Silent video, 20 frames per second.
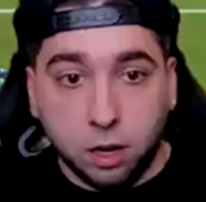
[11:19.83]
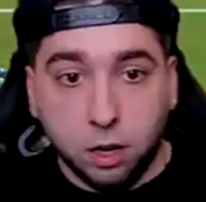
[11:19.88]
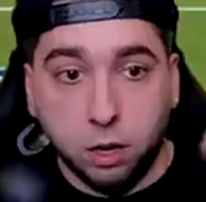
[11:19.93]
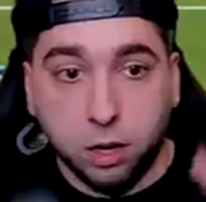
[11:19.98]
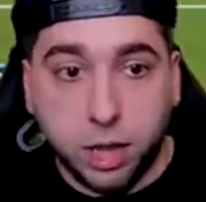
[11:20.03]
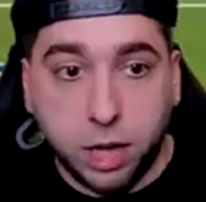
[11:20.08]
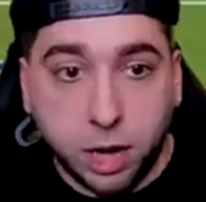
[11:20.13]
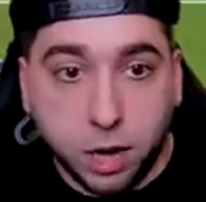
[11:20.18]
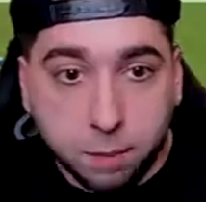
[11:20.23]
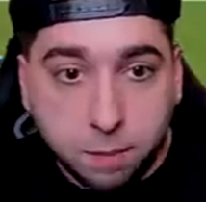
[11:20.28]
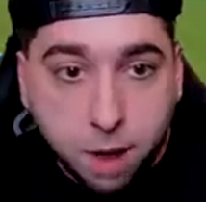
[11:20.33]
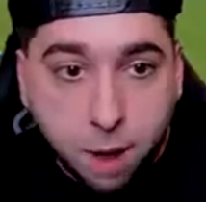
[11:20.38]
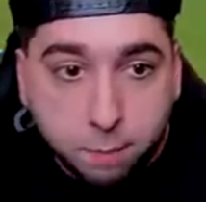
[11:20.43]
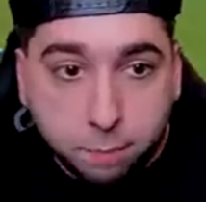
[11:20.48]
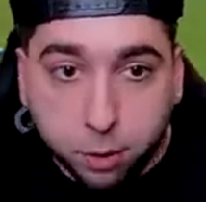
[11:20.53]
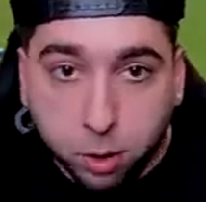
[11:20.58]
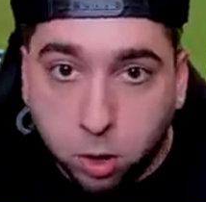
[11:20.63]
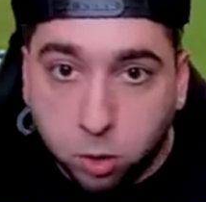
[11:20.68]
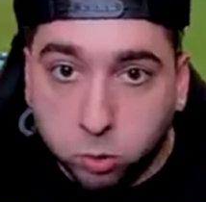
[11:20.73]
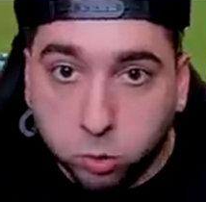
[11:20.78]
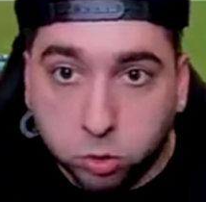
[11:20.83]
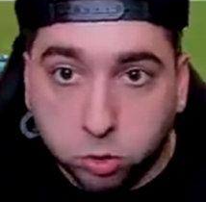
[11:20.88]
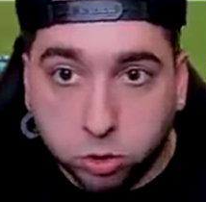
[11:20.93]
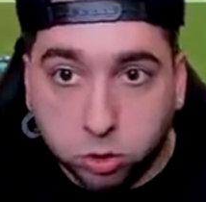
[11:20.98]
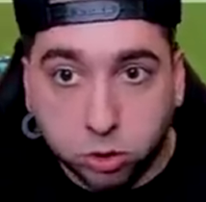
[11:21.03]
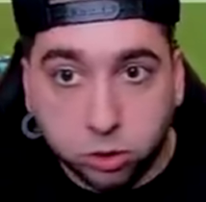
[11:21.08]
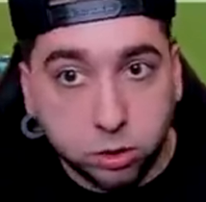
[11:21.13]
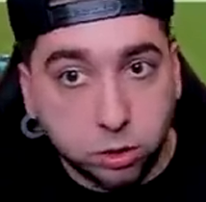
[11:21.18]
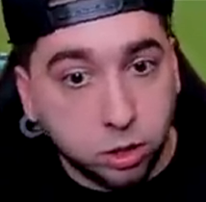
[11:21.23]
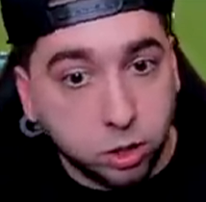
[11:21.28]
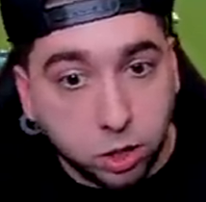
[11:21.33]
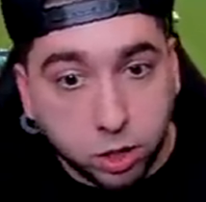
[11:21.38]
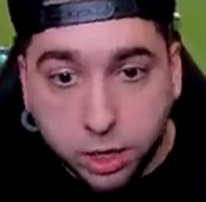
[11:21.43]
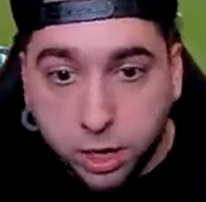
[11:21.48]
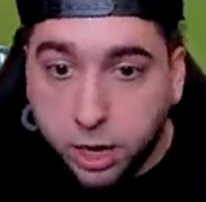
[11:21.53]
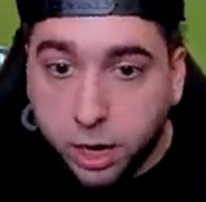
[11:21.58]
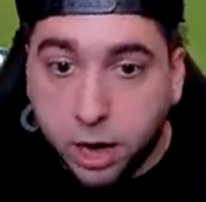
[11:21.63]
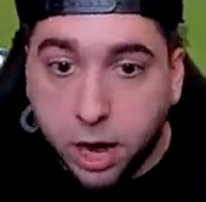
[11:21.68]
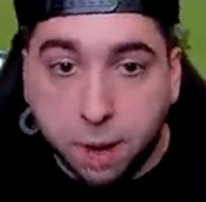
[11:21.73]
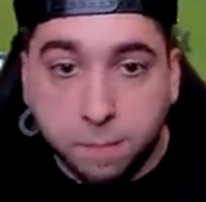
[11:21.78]
Look here, my bros. Look
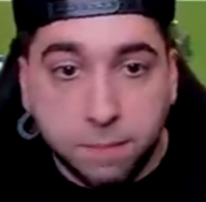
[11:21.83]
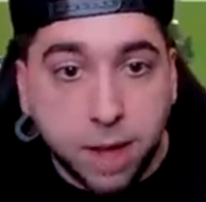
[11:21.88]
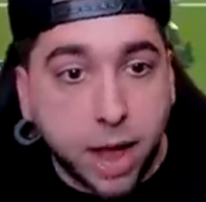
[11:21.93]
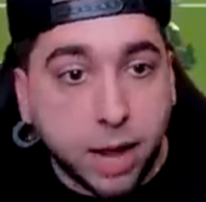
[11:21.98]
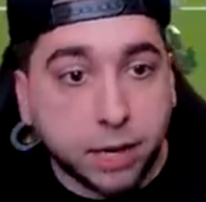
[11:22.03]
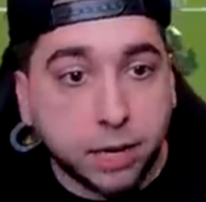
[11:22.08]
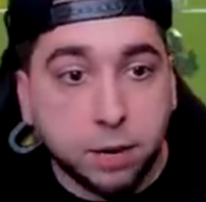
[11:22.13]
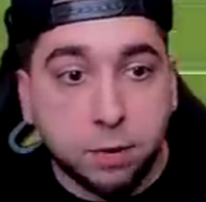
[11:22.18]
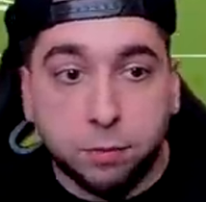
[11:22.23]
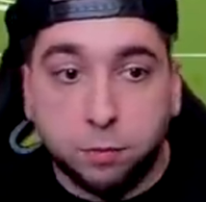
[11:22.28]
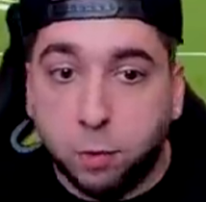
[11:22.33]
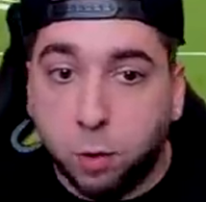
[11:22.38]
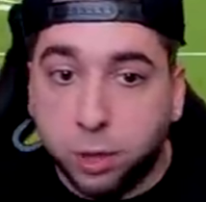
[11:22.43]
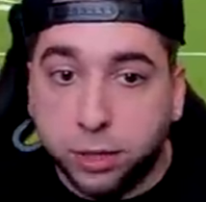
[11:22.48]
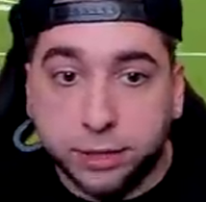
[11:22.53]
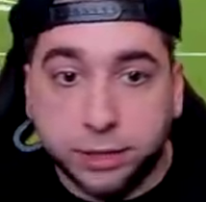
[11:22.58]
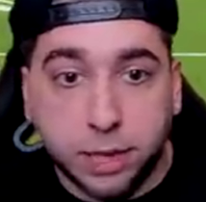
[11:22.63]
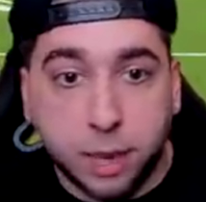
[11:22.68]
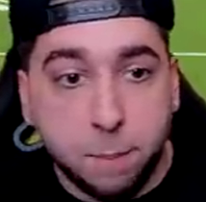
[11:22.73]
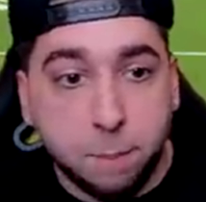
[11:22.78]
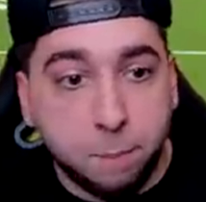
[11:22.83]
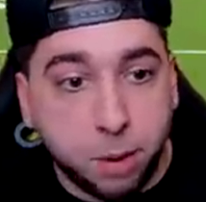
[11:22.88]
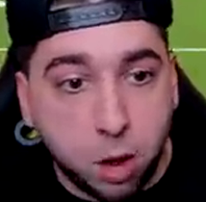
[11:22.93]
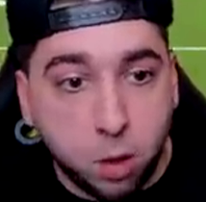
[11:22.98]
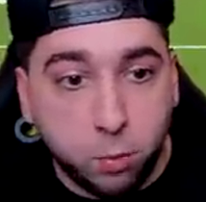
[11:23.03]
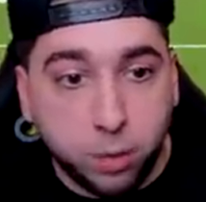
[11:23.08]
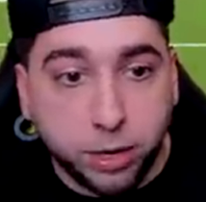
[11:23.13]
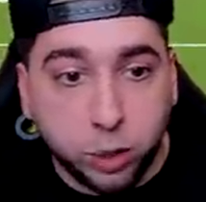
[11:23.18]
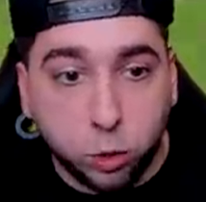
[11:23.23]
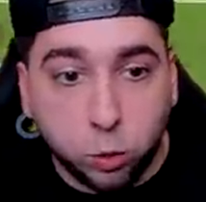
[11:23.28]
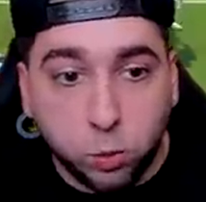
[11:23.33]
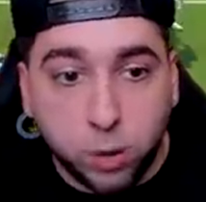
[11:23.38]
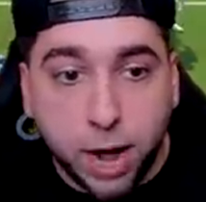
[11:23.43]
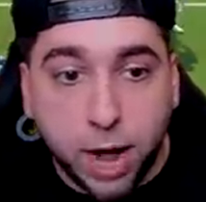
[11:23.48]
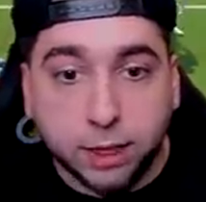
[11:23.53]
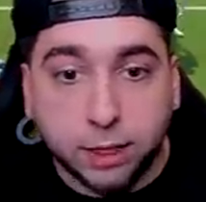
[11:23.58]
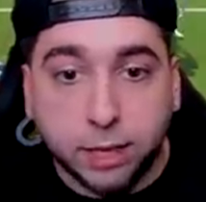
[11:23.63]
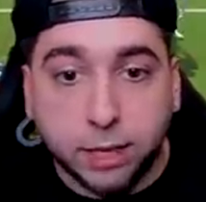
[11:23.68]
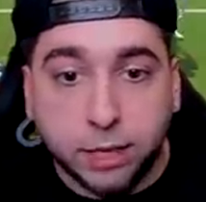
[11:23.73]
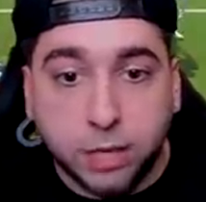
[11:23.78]
here. I'm not going to force it, but we do
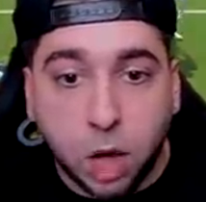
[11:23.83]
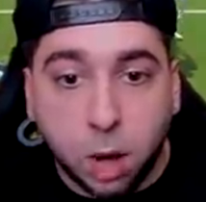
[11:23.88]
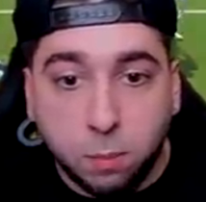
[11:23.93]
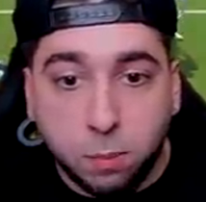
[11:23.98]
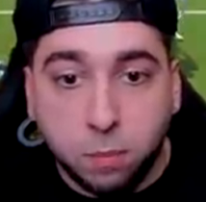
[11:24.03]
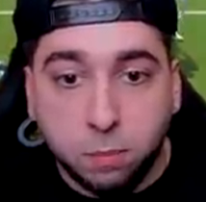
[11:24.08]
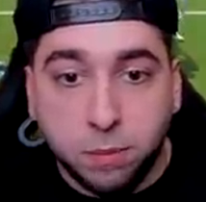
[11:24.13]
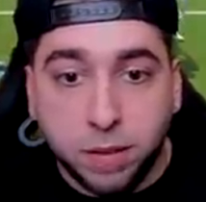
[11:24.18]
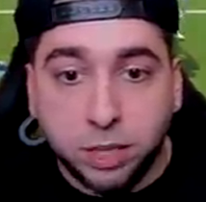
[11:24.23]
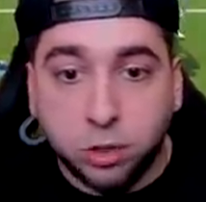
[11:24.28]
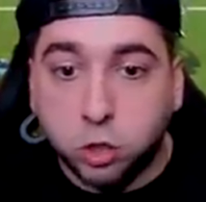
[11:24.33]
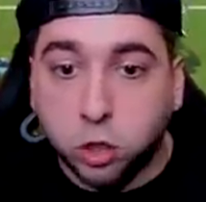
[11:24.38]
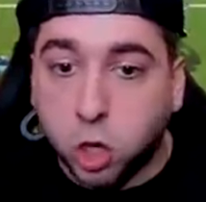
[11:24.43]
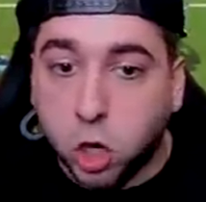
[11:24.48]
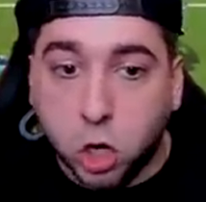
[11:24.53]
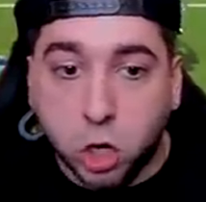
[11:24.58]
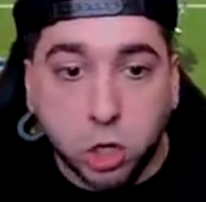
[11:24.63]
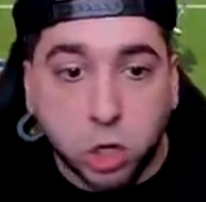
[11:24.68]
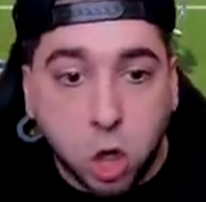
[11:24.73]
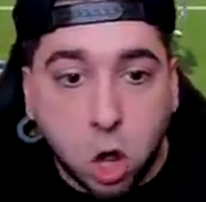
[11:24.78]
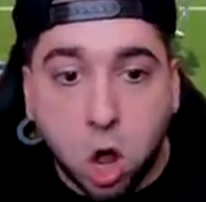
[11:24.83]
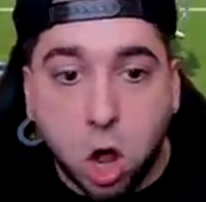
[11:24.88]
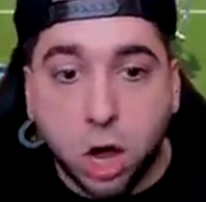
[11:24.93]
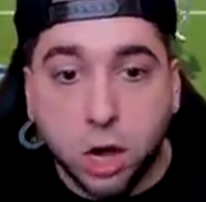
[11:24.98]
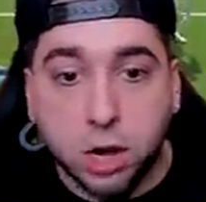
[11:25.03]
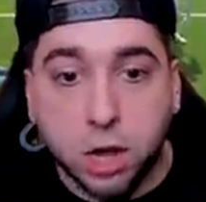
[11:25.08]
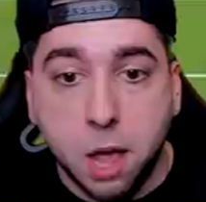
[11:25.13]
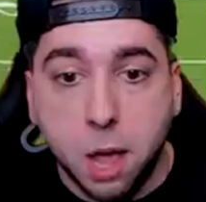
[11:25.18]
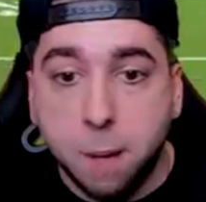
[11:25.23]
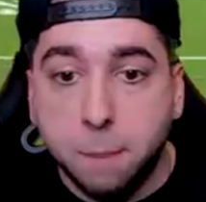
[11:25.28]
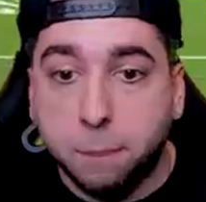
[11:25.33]
got the double me turned on.